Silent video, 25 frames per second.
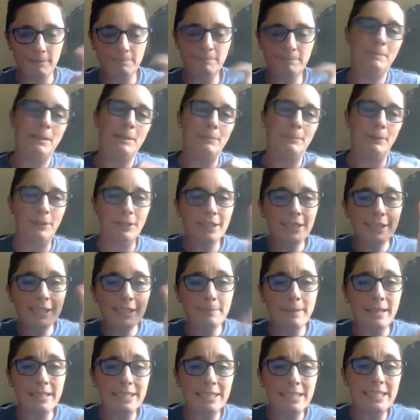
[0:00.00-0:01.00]
people
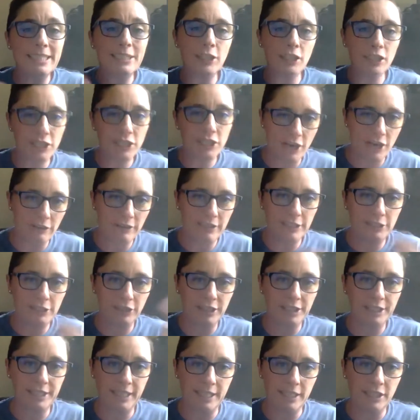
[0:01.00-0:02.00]
chimpanzees are generous or
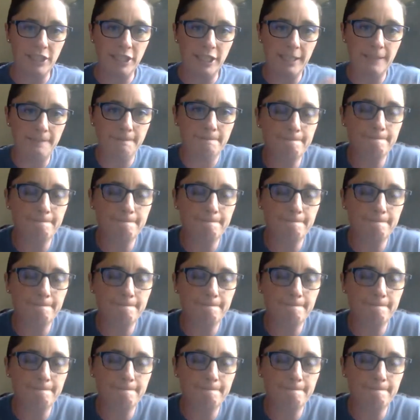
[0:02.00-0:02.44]
stingy